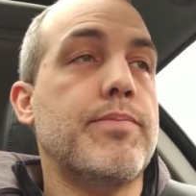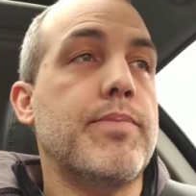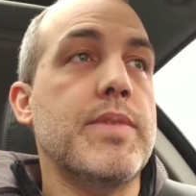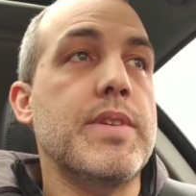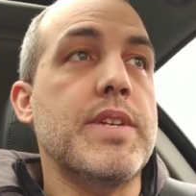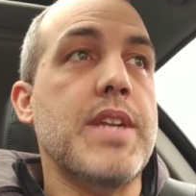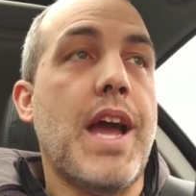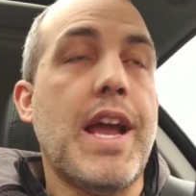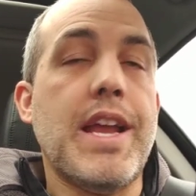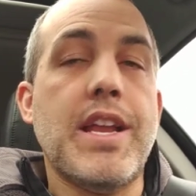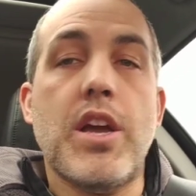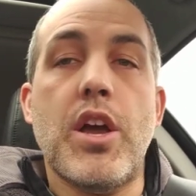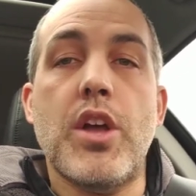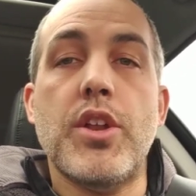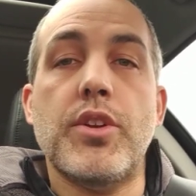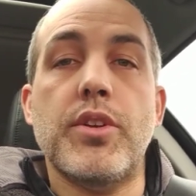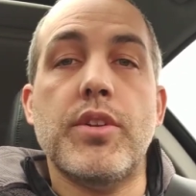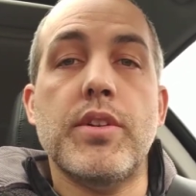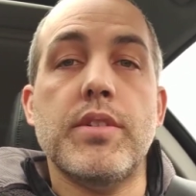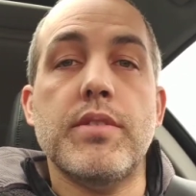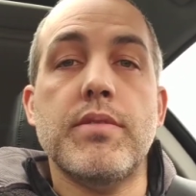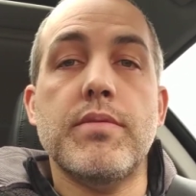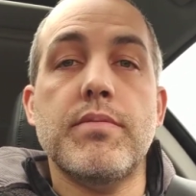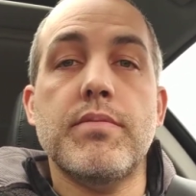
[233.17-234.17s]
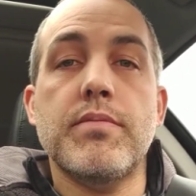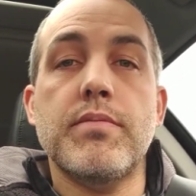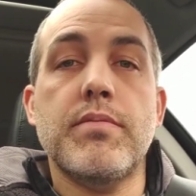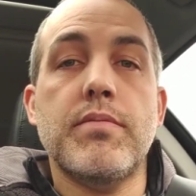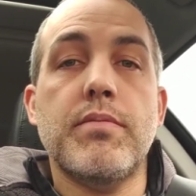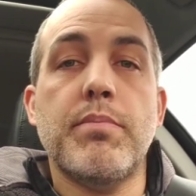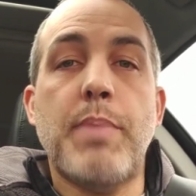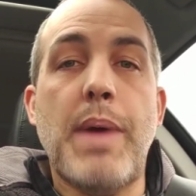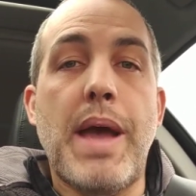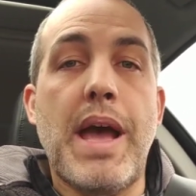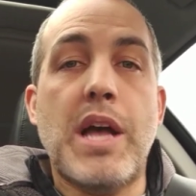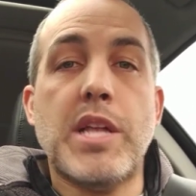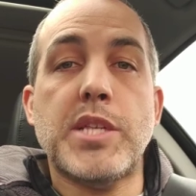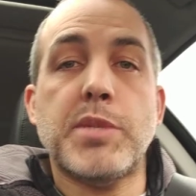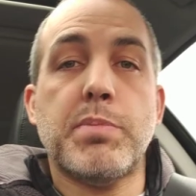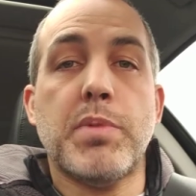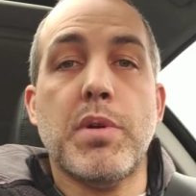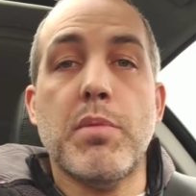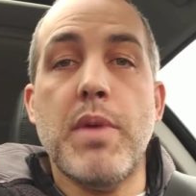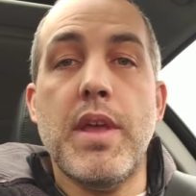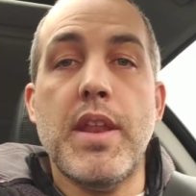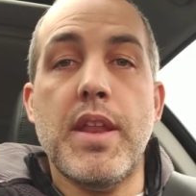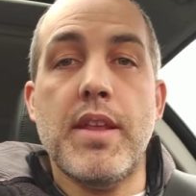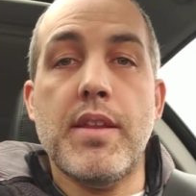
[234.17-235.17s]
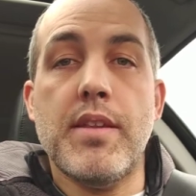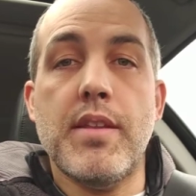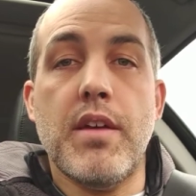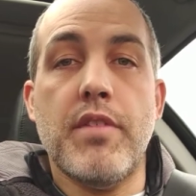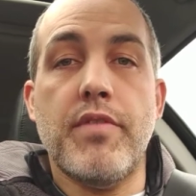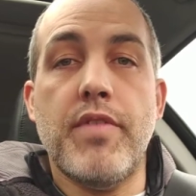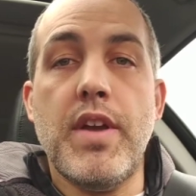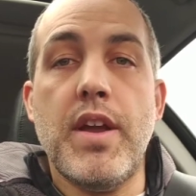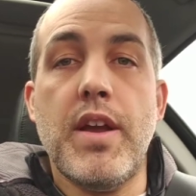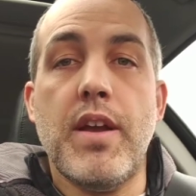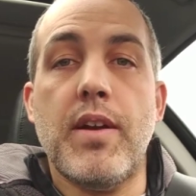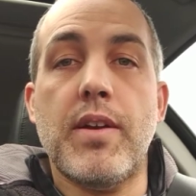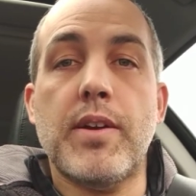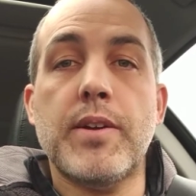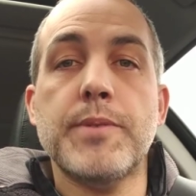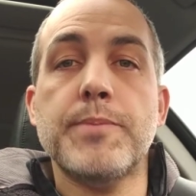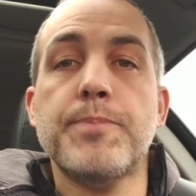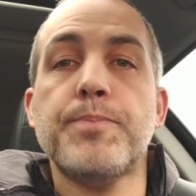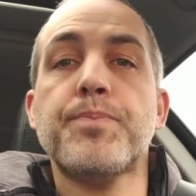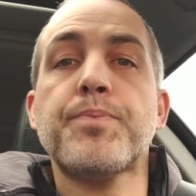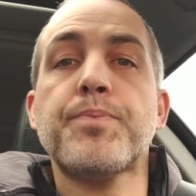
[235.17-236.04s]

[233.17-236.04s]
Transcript: 900 pounds per minute of air,